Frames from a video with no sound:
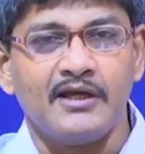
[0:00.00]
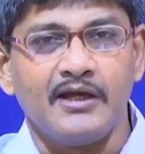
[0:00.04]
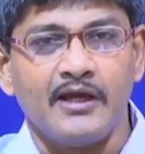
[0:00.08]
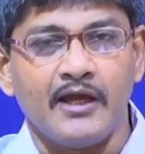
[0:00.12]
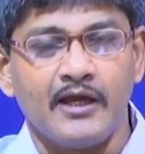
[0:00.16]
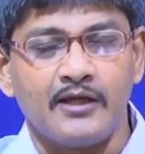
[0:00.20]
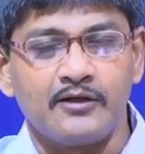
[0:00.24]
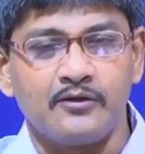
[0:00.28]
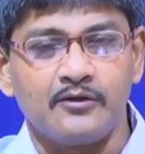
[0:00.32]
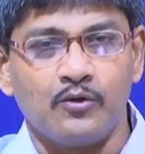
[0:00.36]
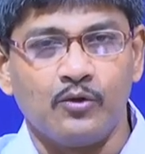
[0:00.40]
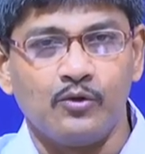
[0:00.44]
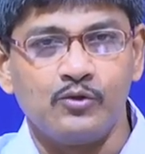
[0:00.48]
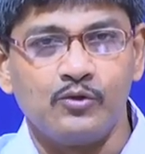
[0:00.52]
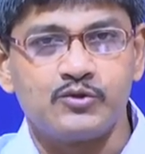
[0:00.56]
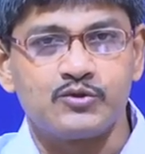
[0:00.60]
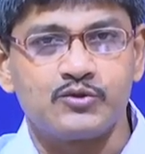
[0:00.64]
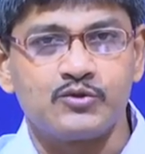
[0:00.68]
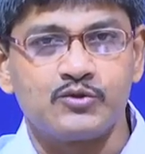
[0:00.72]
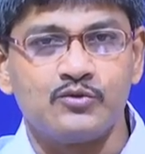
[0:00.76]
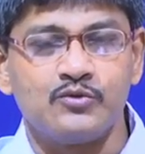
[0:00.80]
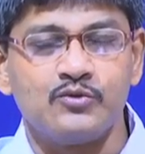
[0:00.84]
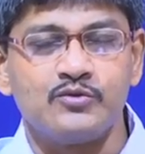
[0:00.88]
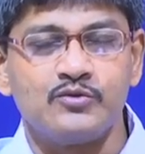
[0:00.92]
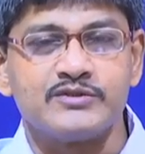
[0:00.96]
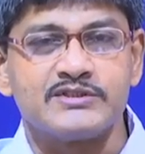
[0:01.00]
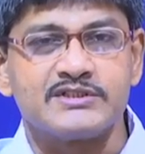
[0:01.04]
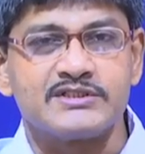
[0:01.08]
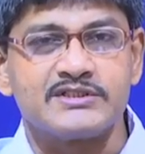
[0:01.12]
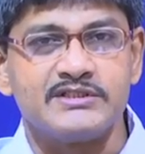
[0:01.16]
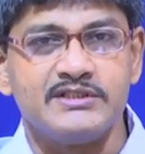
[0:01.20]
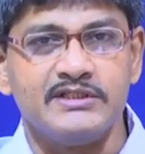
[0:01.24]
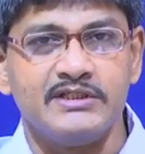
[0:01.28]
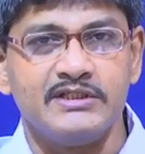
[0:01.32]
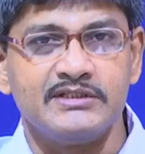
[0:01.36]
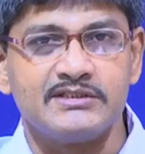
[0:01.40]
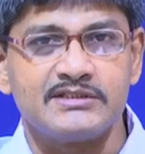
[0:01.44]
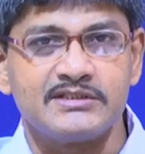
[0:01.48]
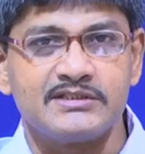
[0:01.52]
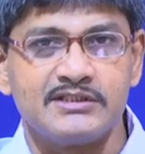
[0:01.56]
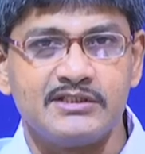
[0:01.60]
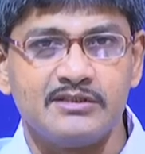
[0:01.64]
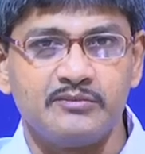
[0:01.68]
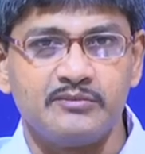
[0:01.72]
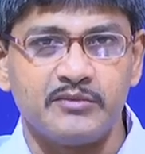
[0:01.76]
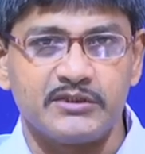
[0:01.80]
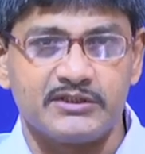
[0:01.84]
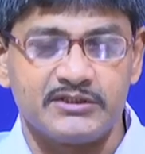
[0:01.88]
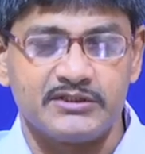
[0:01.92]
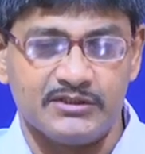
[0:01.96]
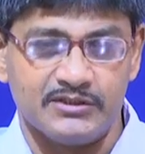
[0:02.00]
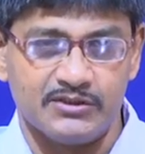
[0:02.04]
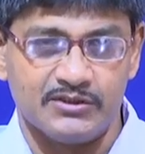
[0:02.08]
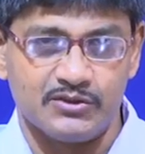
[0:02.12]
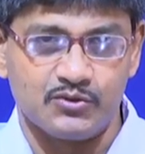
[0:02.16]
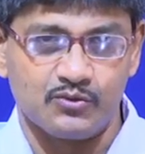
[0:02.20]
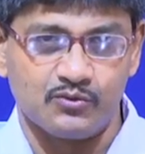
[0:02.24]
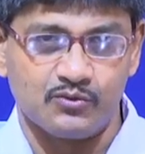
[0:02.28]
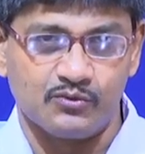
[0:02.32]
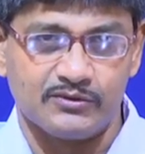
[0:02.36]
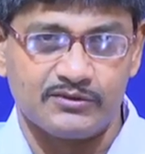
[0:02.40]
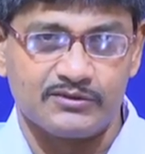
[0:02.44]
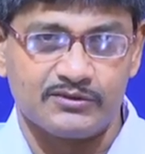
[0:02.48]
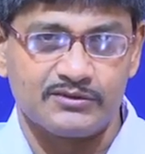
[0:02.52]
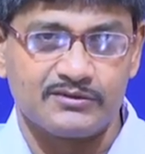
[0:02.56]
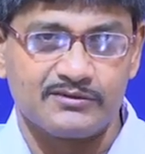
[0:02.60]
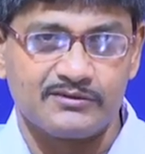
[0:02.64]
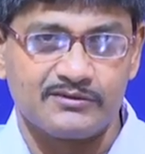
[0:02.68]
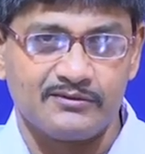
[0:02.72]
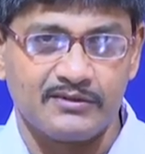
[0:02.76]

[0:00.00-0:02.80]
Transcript: and also CNC machine tools.